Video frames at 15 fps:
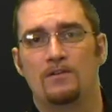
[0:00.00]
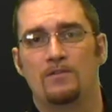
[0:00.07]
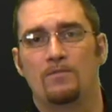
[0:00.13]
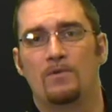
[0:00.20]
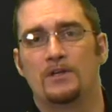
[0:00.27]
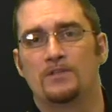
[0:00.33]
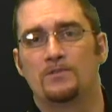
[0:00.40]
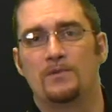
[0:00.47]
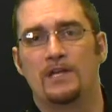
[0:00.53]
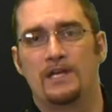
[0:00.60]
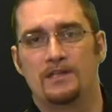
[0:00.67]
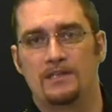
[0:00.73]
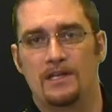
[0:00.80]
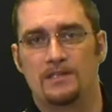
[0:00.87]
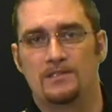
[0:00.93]
Once we
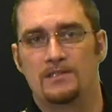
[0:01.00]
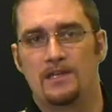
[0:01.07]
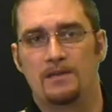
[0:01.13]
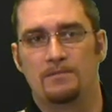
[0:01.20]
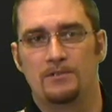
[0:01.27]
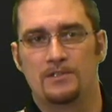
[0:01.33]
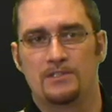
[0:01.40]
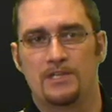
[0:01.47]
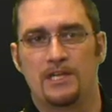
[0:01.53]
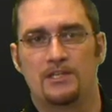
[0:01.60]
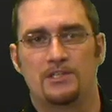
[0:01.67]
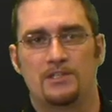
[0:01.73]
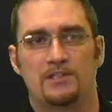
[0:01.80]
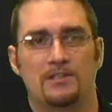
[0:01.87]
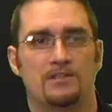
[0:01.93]
hit that
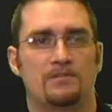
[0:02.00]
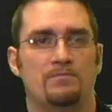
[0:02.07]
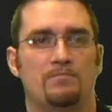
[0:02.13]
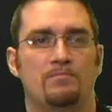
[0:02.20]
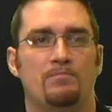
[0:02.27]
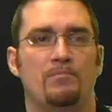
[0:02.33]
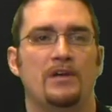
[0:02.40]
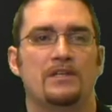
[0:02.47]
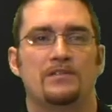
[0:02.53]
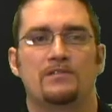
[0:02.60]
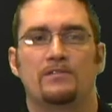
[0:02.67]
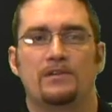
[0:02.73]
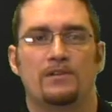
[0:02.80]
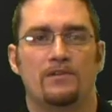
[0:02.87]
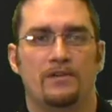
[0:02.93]
stabilization, it's
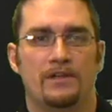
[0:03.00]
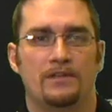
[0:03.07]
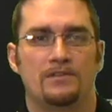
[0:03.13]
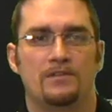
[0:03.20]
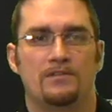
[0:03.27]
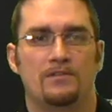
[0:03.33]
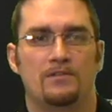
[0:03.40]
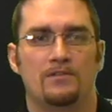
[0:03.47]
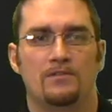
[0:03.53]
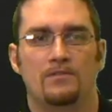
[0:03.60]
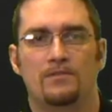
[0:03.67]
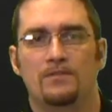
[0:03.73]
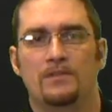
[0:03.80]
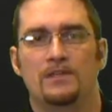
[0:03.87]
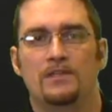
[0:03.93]
basically going to
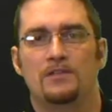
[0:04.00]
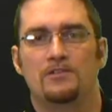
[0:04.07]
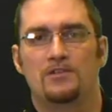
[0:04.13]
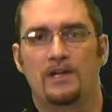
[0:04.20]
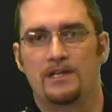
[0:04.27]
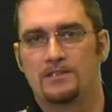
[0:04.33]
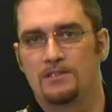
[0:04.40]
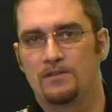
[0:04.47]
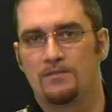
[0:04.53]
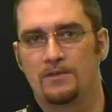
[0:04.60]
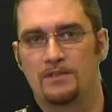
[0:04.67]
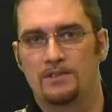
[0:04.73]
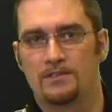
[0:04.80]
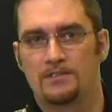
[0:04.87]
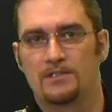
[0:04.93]
do the transient
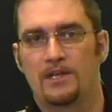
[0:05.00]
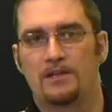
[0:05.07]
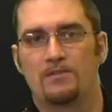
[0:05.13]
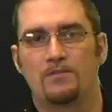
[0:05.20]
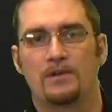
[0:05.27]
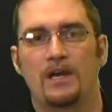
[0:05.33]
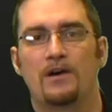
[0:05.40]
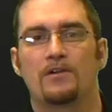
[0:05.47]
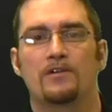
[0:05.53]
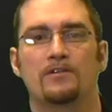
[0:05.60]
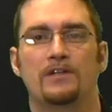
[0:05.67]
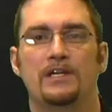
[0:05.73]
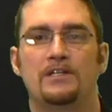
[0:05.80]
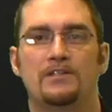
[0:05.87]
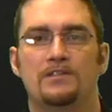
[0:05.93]
within cycle
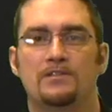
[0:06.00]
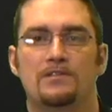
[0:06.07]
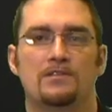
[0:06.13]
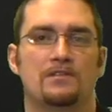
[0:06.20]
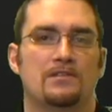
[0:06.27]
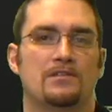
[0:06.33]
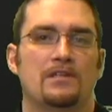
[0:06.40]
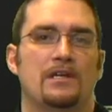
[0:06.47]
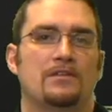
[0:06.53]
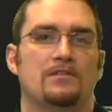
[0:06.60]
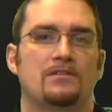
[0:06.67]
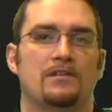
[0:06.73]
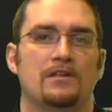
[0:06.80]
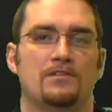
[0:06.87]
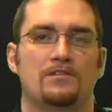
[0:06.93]
calculation since
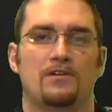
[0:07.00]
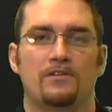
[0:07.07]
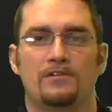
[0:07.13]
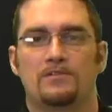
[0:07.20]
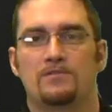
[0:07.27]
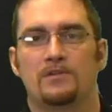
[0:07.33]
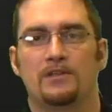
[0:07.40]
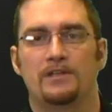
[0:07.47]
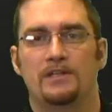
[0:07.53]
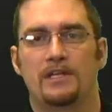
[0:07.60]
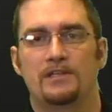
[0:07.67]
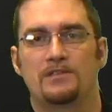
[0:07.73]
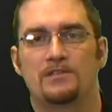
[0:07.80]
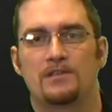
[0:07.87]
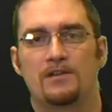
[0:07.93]
that's, that's all that's really
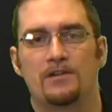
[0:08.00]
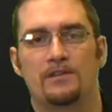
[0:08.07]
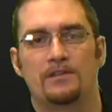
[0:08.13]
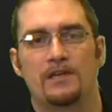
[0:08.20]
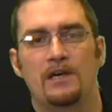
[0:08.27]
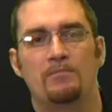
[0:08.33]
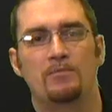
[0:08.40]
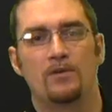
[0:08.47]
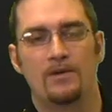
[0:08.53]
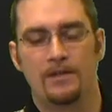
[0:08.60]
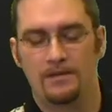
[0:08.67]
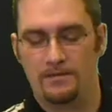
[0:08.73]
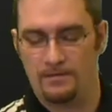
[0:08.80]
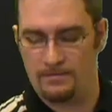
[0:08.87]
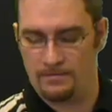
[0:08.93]
necessary at that point.